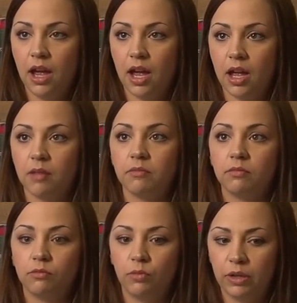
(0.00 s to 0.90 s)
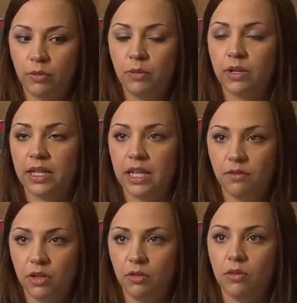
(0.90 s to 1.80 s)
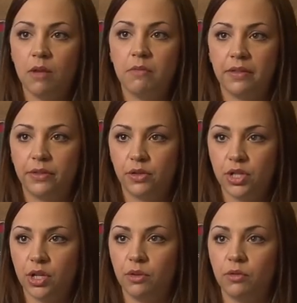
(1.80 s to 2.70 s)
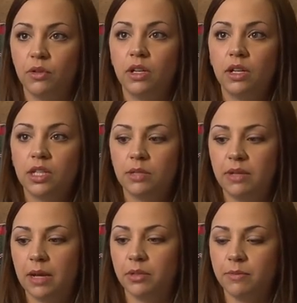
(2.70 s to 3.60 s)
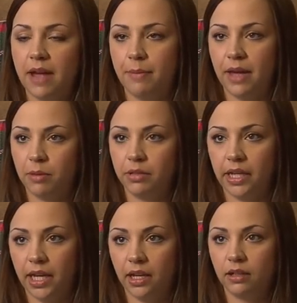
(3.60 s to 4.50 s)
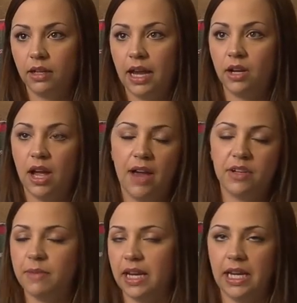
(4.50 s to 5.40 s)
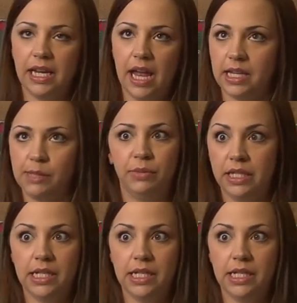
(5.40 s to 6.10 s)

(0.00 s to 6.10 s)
We want to give you a month or two to be able to map out a plan and not have to make any kind of split